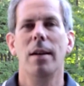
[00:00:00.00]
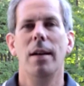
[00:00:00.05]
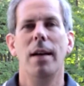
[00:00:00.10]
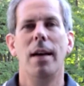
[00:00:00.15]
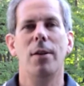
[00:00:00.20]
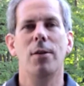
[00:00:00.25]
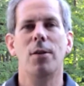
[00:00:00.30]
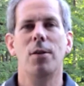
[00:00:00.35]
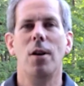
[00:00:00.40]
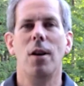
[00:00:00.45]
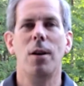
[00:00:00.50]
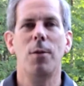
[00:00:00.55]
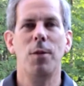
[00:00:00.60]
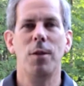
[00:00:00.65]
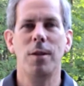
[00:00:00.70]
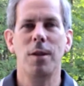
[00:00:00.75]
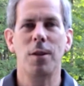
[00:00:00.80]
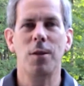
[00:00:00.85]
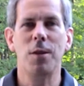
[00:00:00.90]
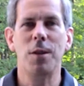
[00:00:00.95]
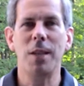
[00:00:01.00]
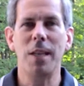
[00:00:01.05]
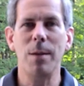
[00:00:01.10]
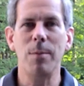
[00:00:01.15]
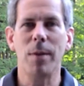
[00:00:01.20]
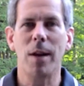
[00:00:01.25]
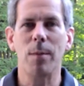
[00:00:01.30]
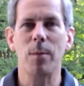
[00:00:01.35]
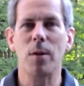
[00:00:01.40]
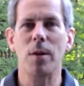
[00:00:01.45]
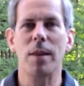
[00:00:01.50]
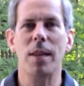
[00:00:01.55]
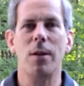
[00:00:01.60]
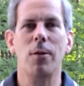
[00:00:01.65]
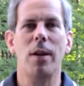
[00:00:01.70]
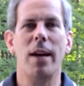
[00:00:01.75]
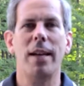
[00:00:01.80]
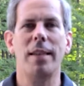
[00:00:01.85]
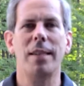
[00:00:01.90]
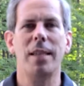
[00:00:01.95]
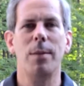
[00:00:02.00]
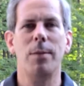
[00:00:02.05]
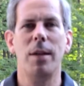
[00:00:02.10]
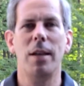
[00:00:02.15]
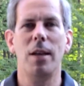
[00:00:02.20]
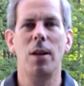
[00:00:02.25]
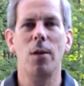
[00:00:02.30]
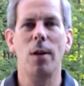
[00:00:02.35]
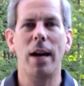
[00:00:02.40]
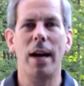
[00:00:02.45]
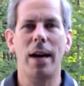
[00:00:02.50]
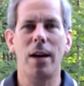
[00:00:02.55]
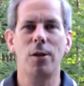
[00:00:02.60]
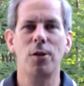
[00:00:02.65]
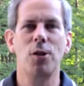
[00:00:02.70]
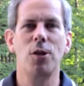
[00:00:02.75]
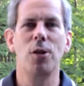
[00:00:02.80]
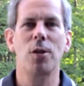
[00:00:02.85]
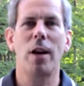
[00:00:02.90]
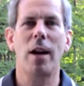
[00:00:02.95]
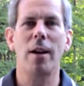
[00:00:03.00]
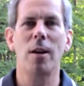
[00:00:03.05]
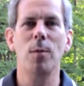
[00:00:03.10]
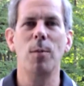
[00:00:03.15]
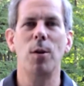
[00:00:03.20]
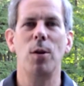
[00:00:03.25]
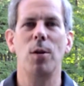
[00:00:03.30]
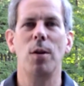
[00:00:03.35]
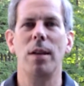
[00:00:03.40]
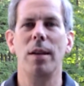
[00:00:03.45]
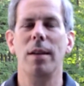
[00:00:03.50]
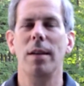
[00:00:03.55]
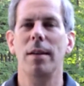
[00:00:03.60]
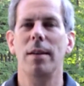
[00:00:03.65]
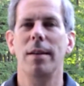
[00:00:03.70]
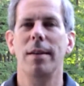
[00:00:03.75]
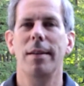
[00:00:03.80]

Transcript: I was talking with another team member, and they were asking me, how's your arm doing?